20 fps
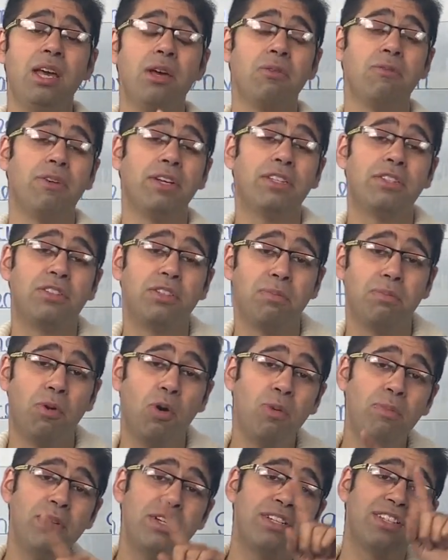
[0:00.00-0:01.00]
with the
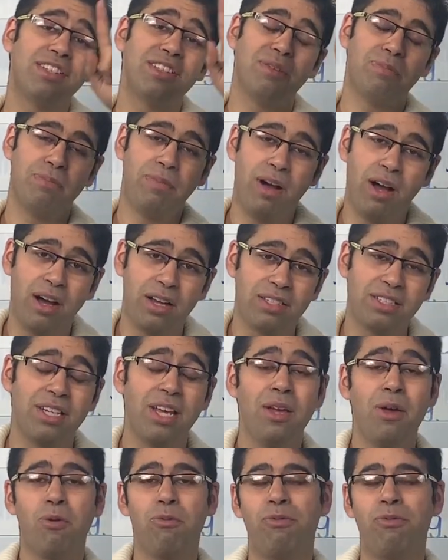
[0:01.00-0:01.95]
moment in the past